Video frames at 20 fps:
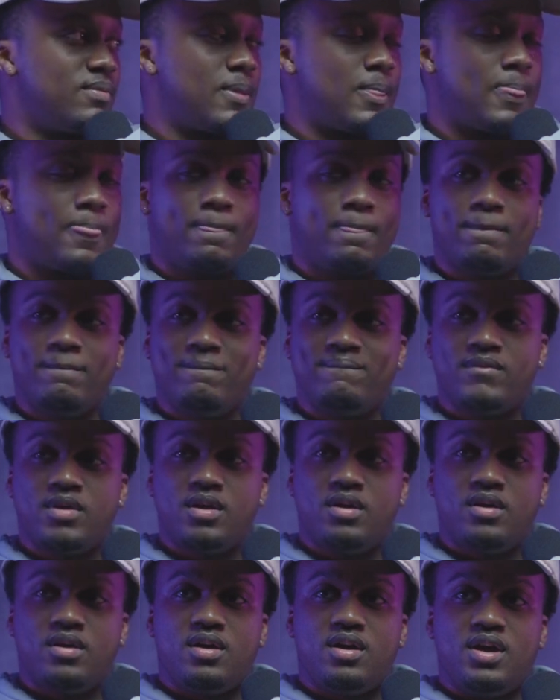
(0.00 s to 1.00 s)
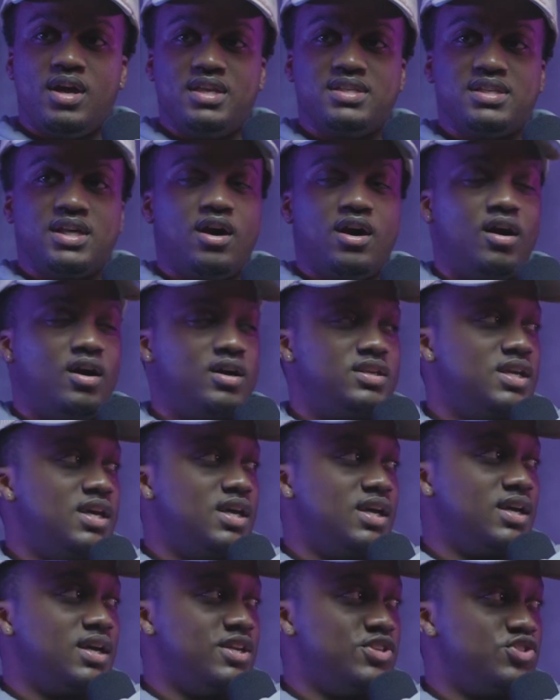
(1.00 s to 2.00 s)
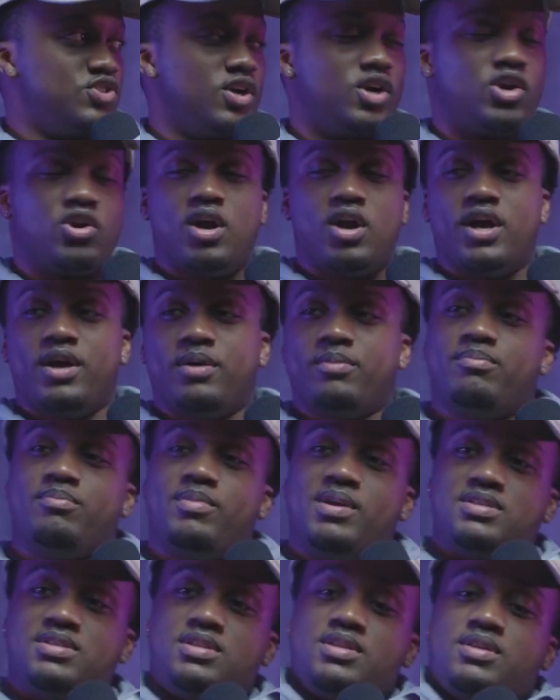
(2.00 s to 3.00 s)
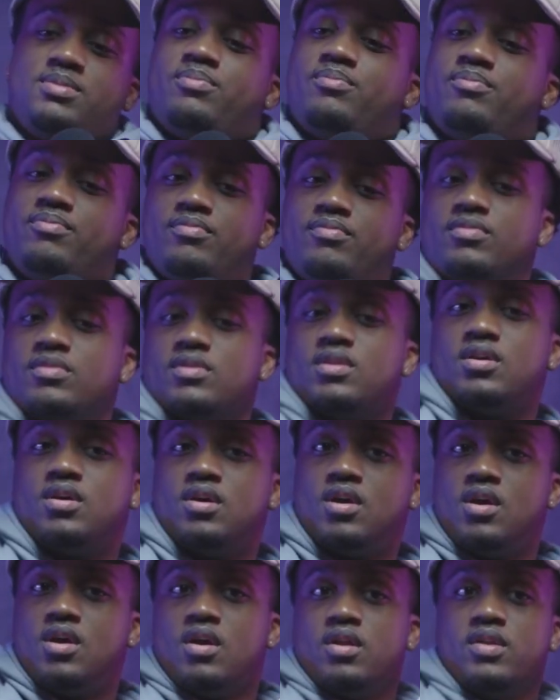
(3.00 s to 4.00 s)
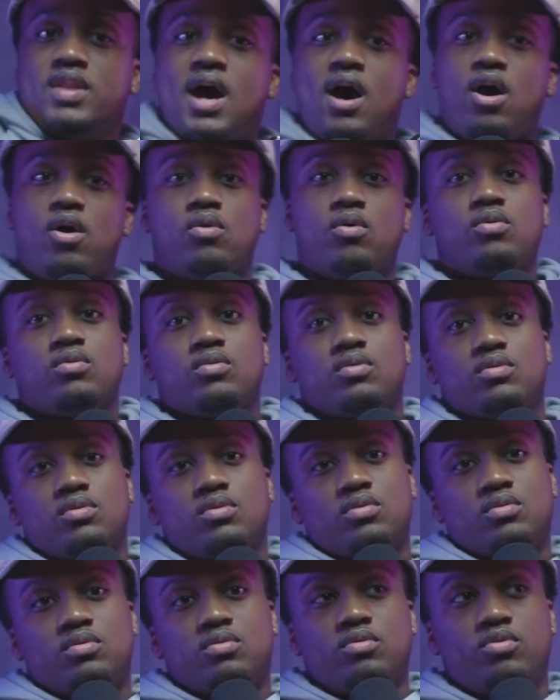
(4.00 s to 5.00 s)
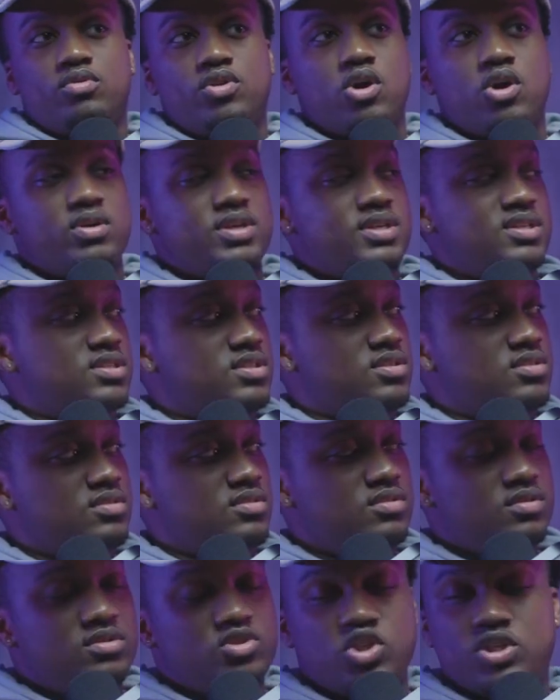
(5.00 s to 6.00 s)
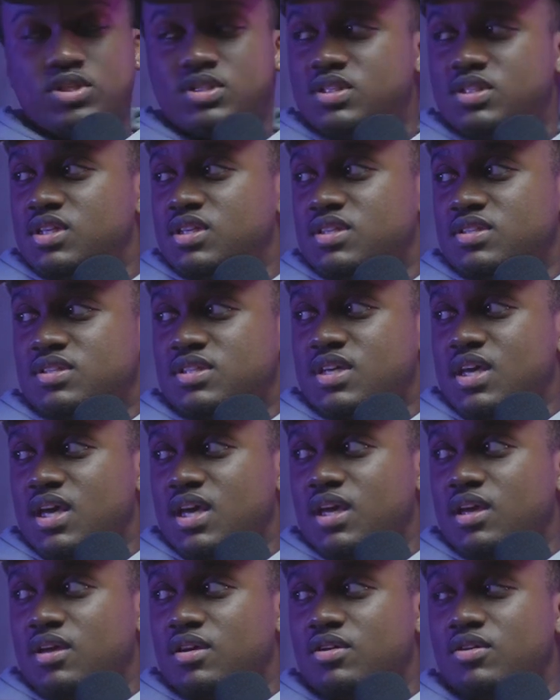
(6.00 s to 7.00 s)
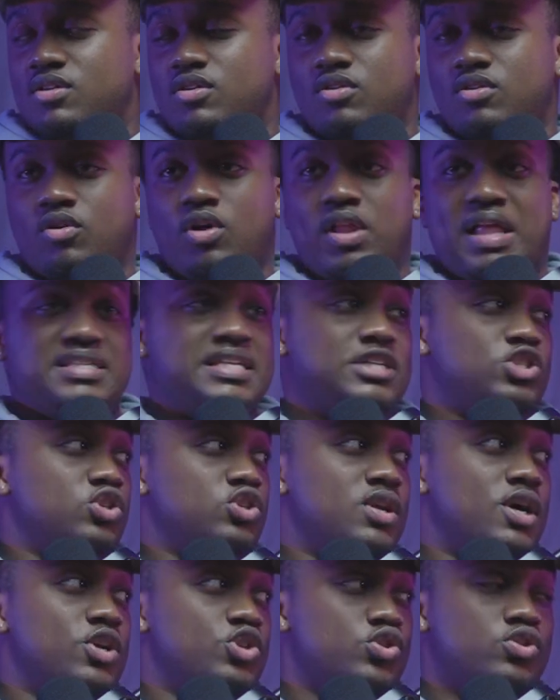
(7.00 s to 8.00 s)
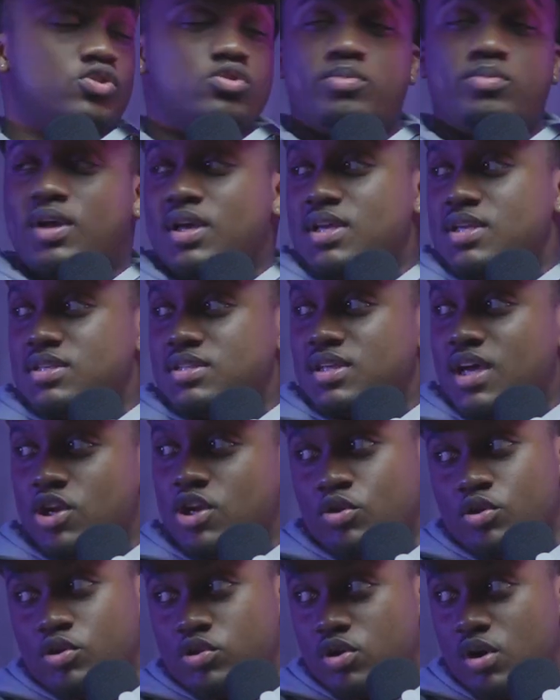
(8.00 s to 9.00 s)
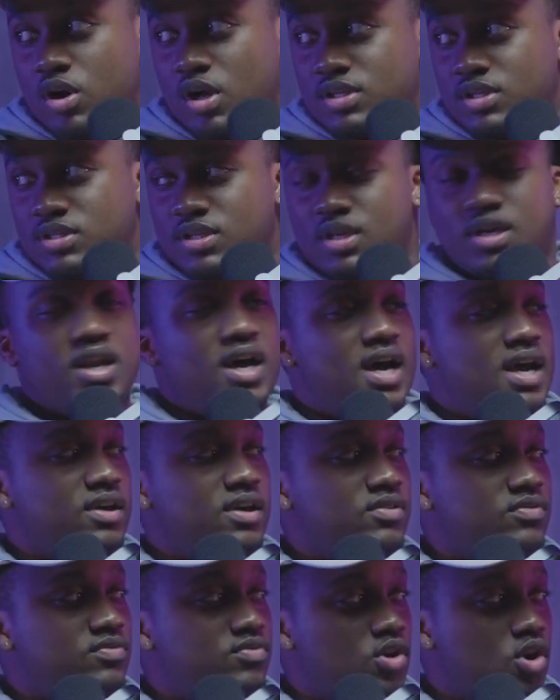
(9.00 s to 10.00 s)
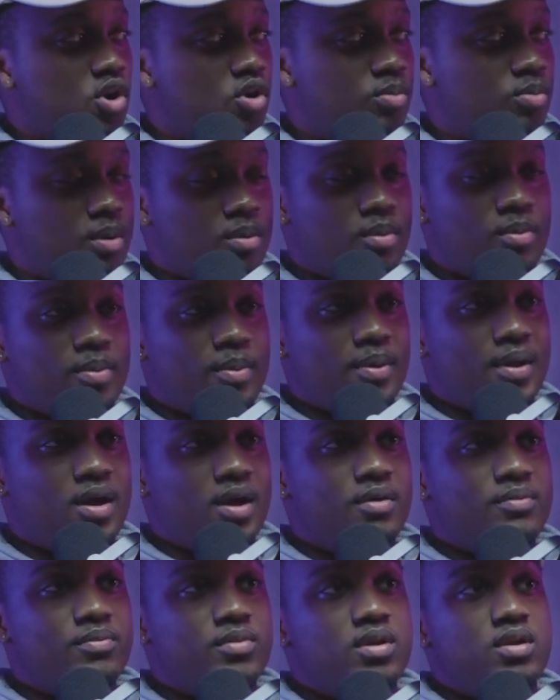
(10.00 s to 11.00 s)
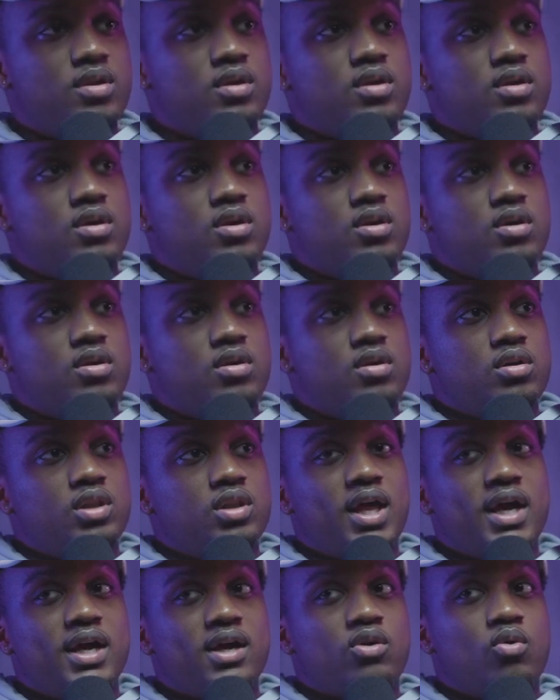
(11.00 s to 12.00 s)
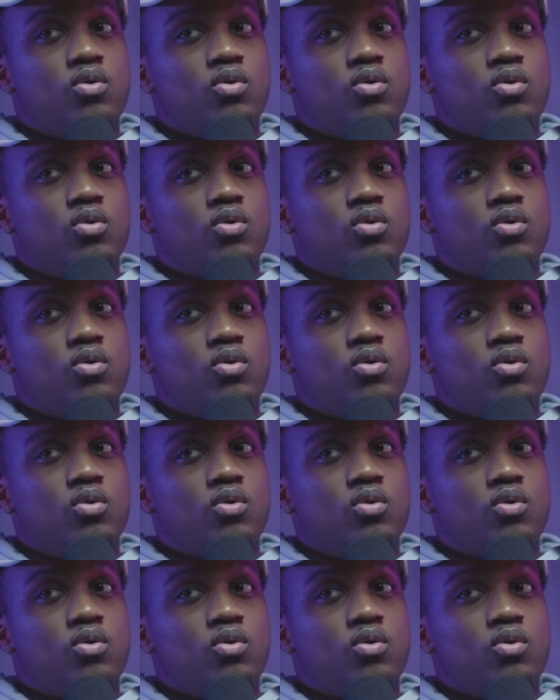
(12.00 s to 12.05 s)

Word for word: And he's like, oh, dang. And he started crying, basically. Now, notice, Jesus didn't say, well, that's actually not true because I know your thoughts and I know blah, blah, blah. Like,